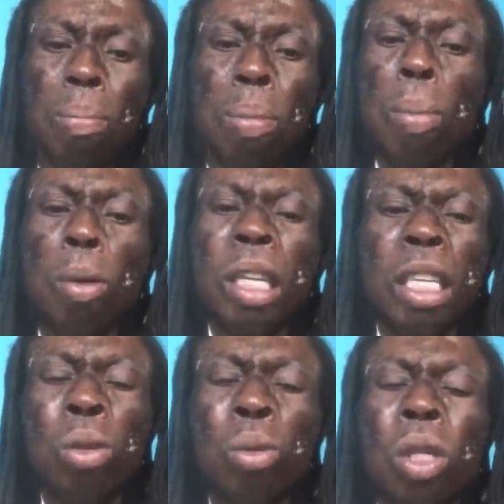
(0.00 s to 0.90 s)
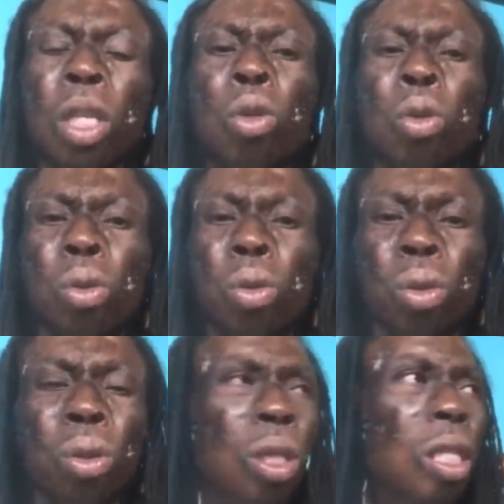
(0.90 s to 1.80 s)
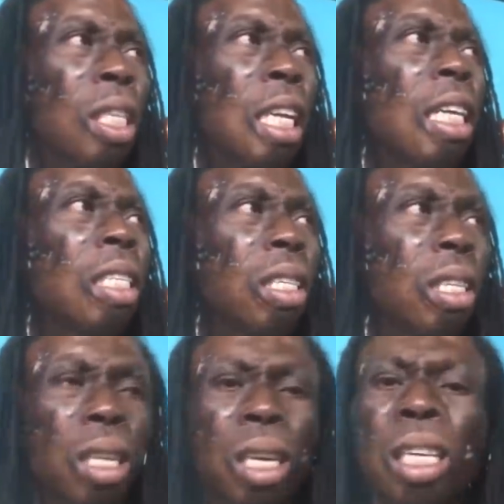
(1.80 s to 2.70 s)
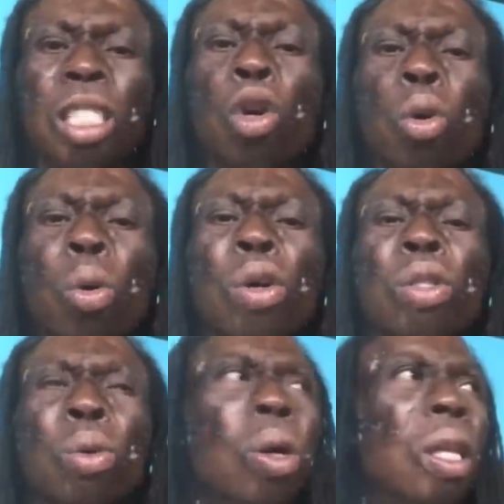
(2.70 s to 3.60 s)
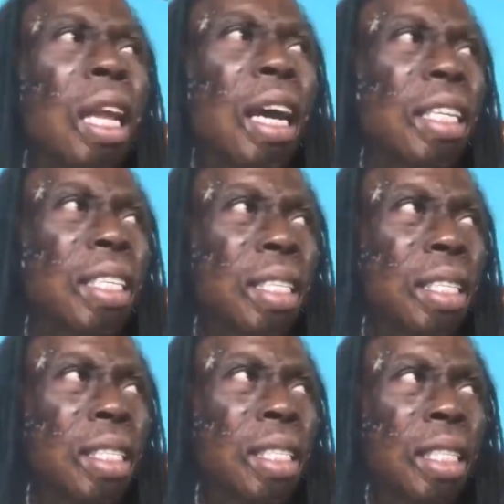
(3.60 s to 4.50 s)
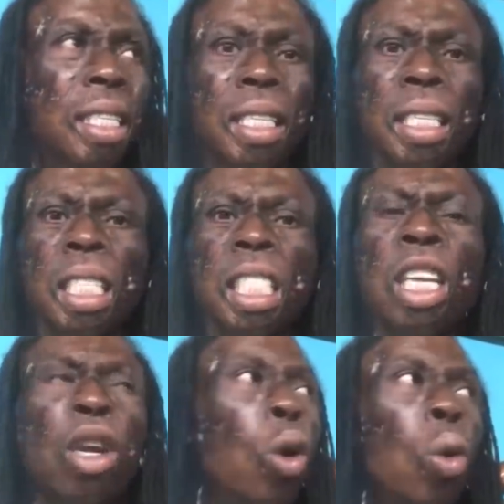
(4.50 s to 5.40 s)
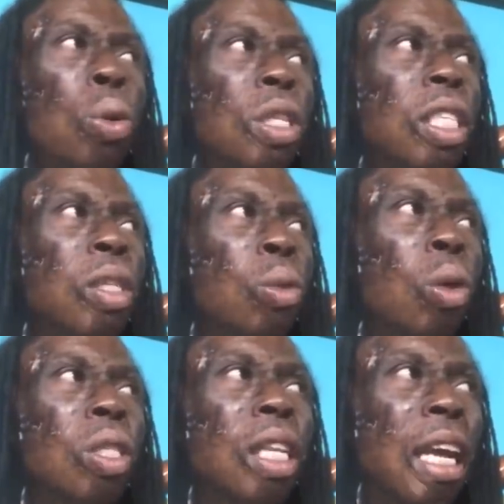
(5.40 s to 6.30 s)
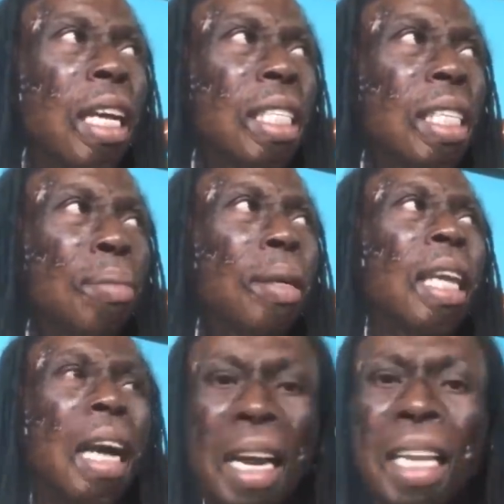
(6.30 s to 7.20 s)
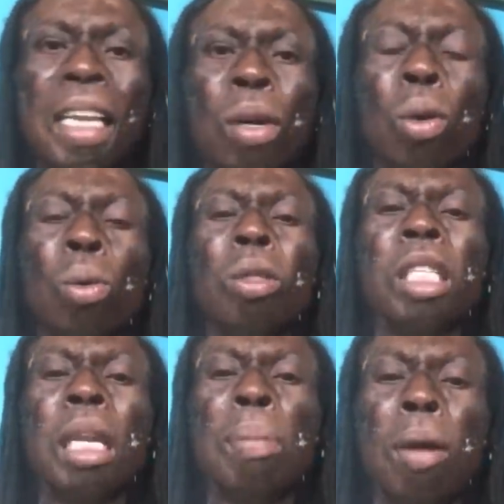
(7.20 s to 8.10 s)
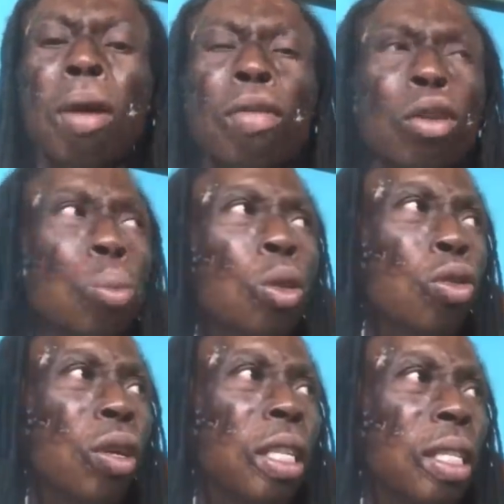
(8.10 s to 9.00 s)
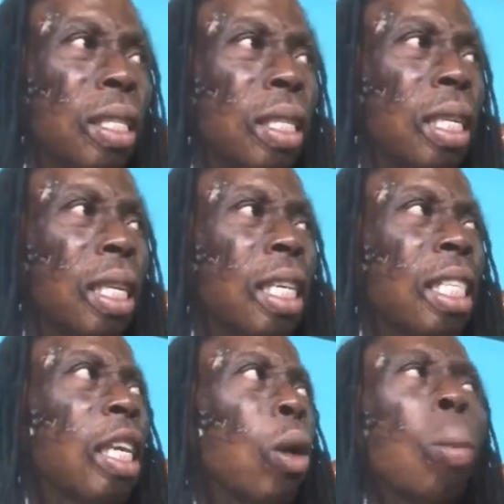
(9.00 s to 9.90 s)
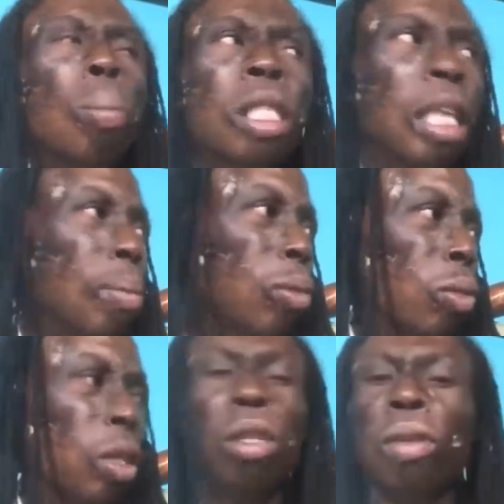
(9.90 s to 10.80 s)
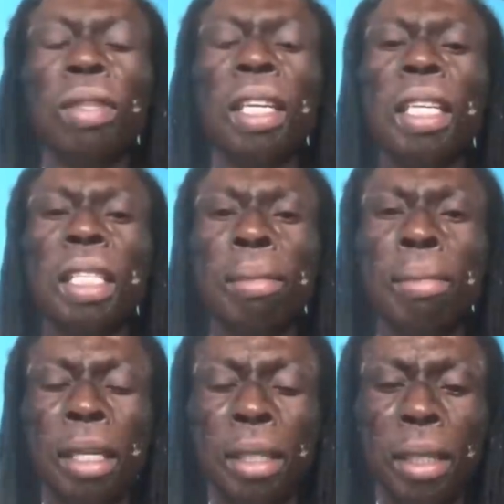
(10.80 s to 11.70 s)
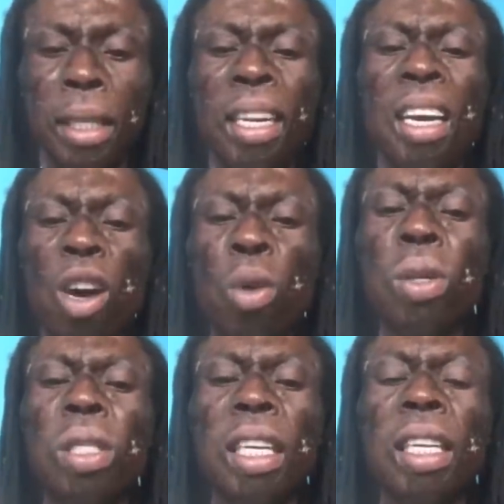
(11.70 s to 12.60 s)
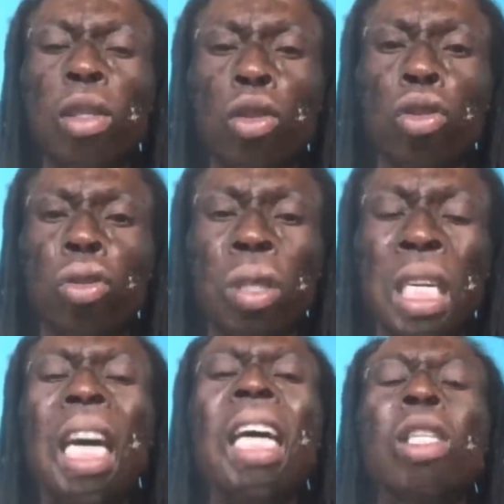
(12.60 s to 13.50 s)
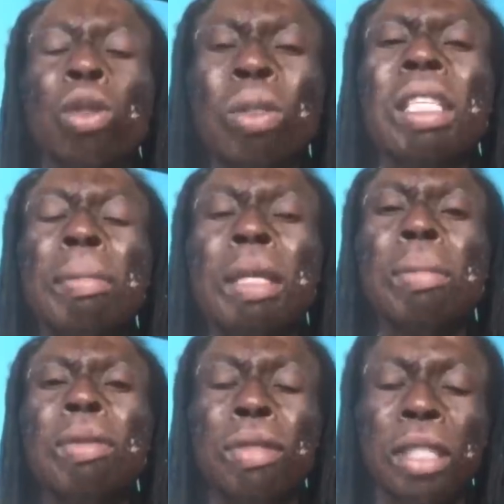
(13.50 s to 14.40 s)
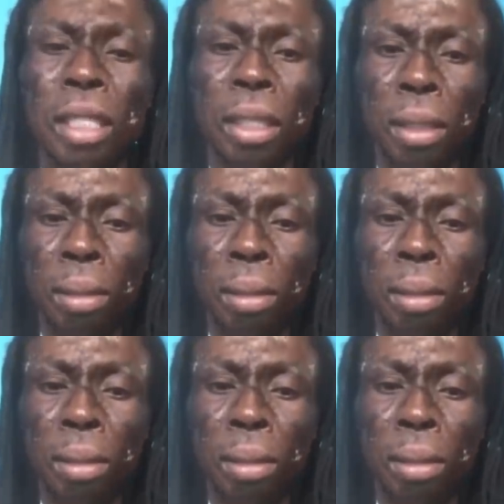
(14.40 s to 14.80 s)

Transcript: people doesn't want the truth yes they always want lies. They always want lies, but I know the powerful spiritualists, the unbeatable, the sophistication man. I always tell the truth, and the truth shall make me free.